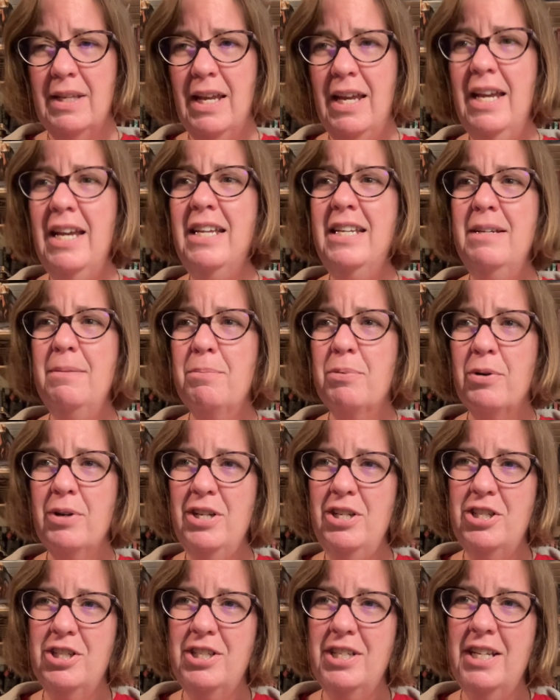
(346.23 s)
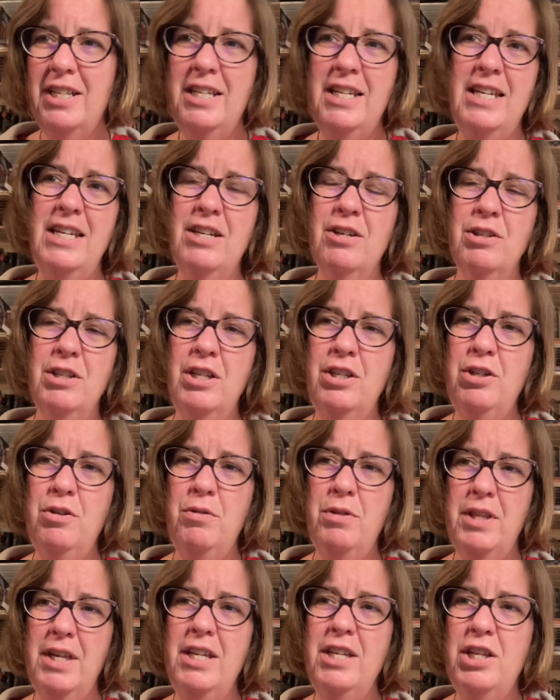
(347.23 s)
and preached and healed, and you
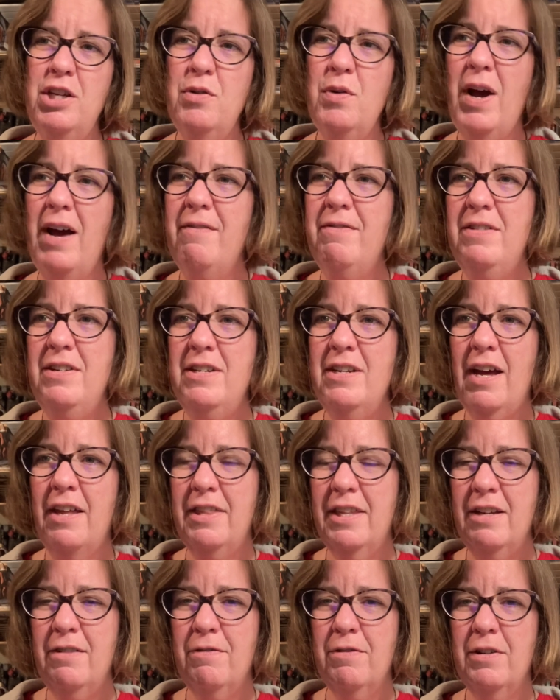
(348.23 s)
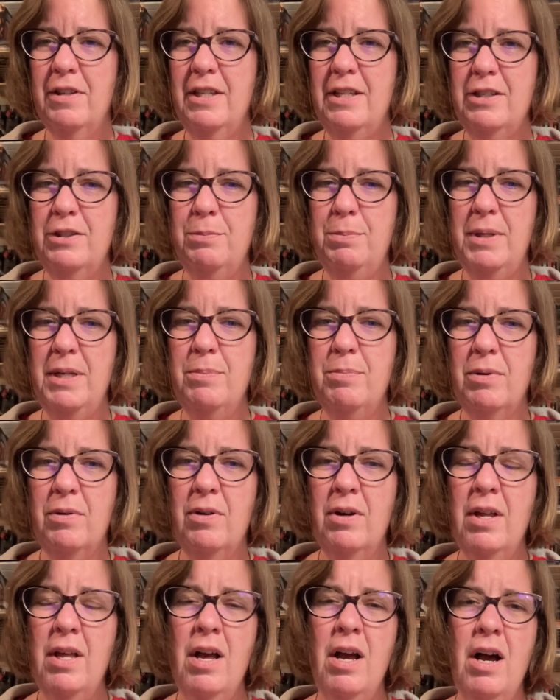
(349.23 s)
think you have nothing for these people.
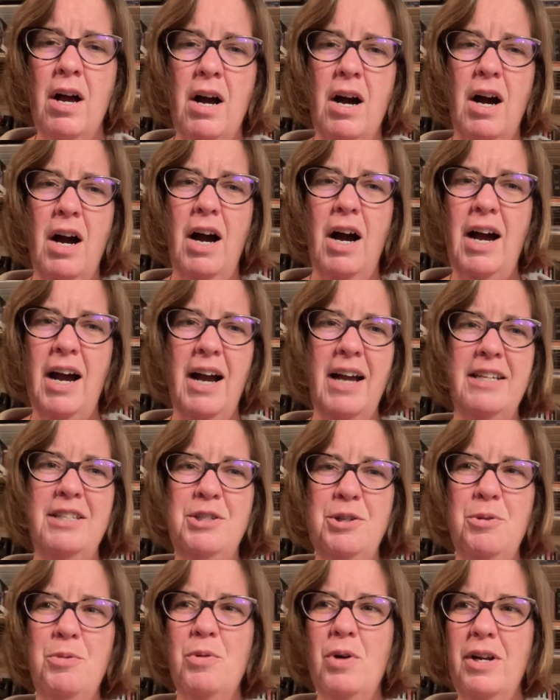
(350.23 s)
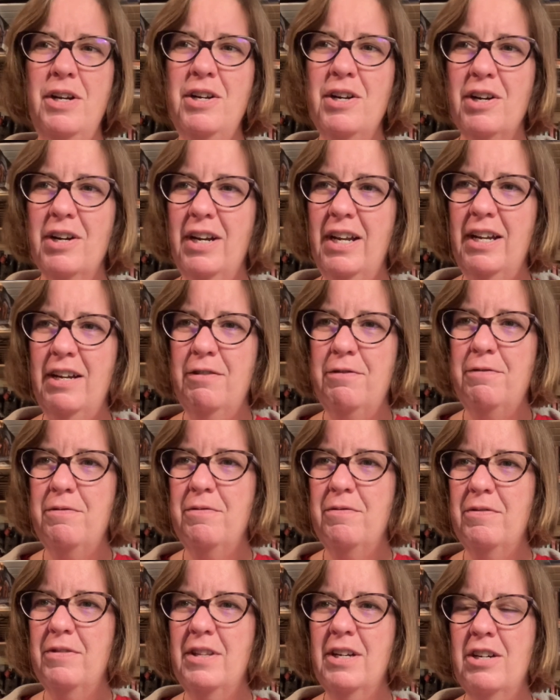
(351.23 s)
I, I do wonder if
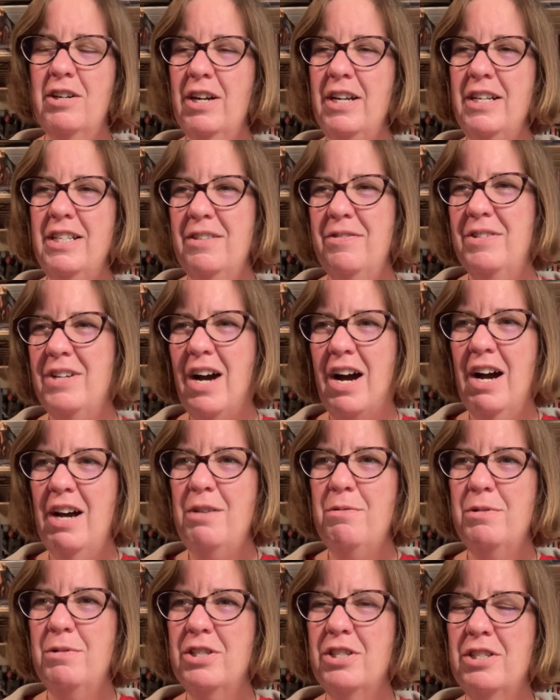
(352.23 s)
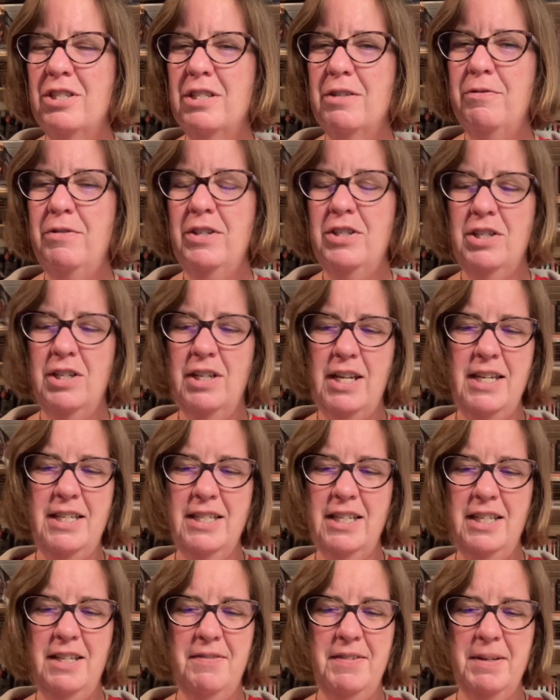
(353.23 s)
the grace of God was just sufficient. He
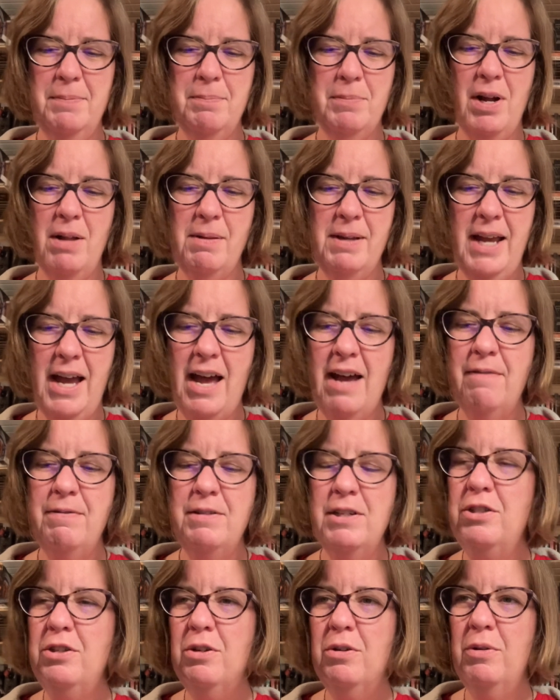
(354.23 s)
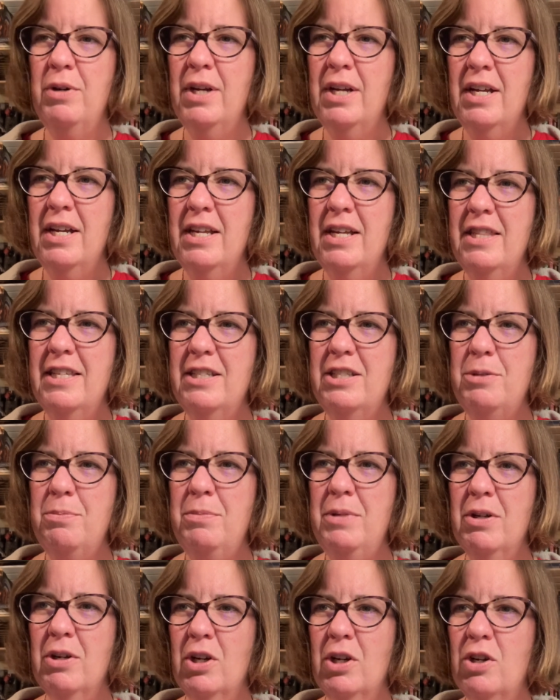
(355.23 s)
didn't even probably have to do this
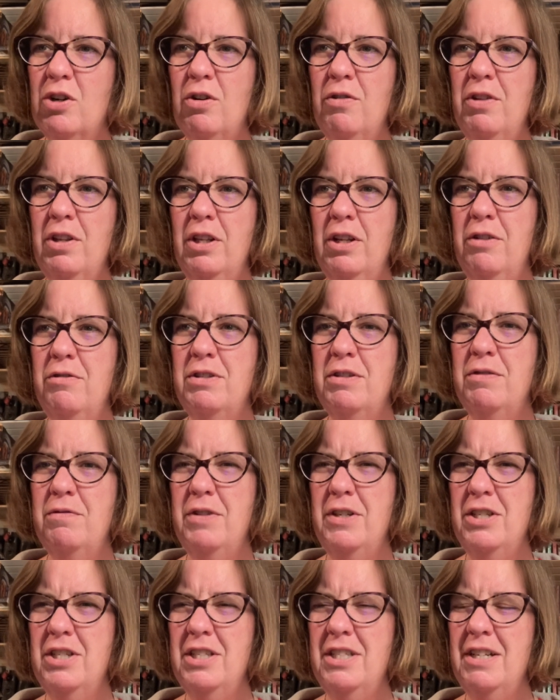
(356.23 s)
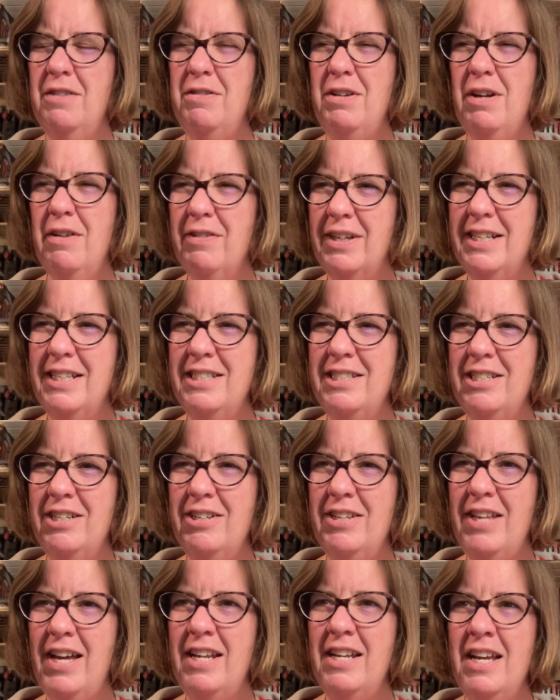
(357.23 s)
miracle of the loaves and fishes. Have you ever considered
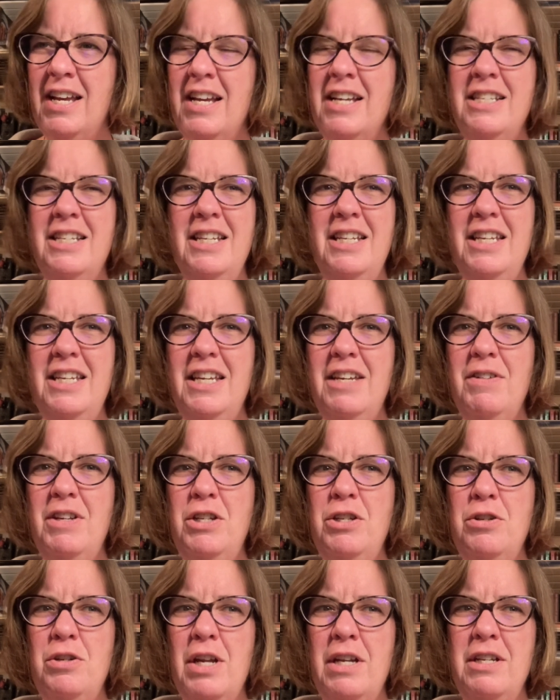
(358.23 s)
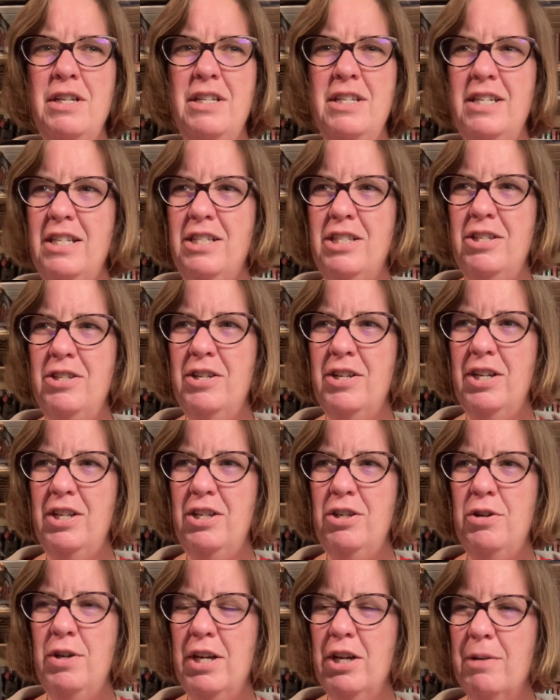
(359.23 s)
that? Did he even need to do that?
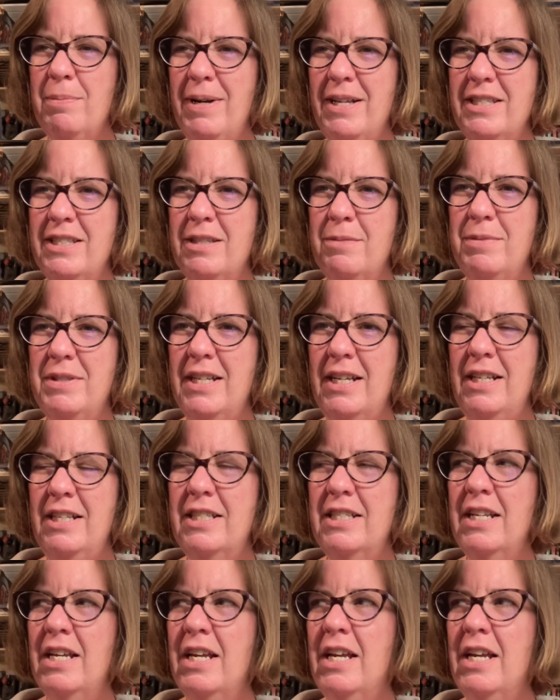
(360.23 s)
You hear about some saints